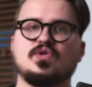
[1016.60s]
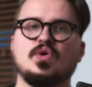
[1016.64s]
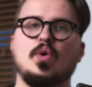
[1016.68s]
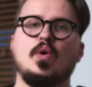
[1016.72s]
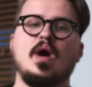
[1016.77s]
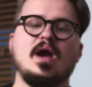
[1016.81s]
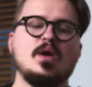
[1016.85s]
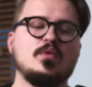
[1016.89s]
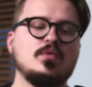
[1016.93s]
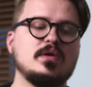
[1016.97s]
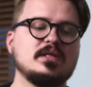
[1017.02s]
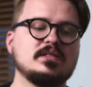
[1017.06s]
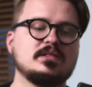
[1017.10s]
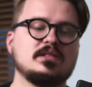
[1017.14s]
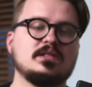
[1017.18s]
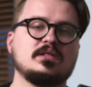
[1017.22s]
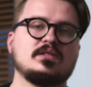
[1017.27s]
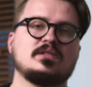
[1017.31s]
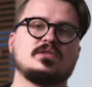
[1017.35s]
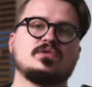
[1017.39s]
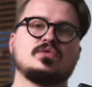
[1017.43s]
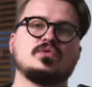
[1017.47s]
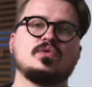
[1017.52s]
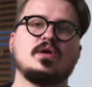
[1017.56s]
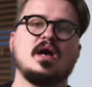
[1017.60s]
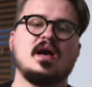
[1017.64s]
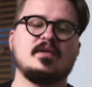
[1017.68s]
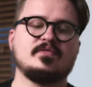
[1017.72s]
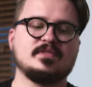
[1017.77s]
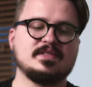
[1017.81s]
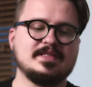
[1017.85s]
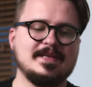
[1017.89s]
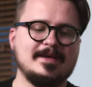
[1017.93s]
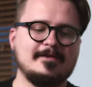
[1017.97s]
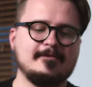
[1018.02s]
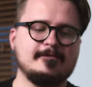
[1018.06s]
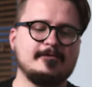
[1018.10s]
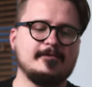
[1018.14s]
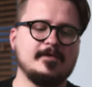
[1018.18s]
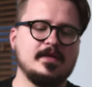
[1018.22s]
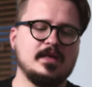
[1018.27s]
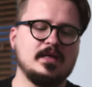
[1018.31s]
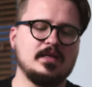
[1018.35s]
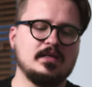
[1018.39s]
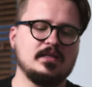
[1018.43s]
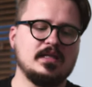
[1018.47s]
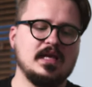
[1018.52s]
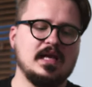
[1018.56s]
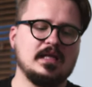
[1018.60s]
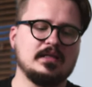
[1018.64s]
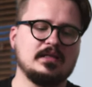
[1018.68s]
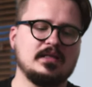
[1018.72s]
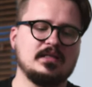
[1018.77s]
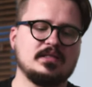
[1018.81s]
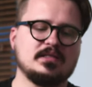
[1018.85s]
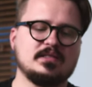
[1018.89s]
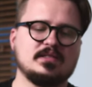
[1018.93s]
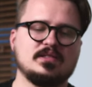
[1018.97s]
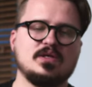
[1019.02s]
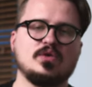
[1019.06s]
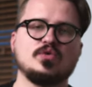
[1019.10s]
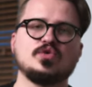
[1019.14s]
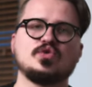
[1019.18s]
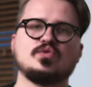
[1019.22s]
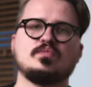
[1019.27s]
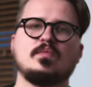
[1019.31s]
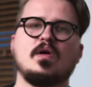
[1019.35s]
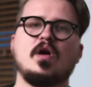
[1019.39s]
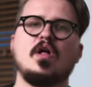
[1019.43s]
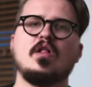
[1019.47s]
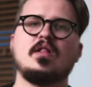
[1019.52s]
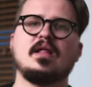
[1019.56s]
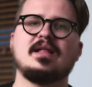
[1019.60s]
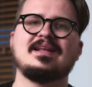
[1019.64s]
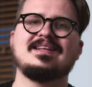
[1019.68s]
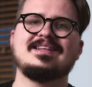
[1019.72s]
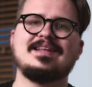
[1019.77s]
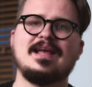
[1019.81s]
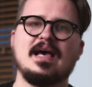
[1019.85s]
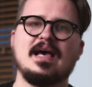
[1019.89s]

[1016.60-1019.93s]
So I wanted to have something that it's so small and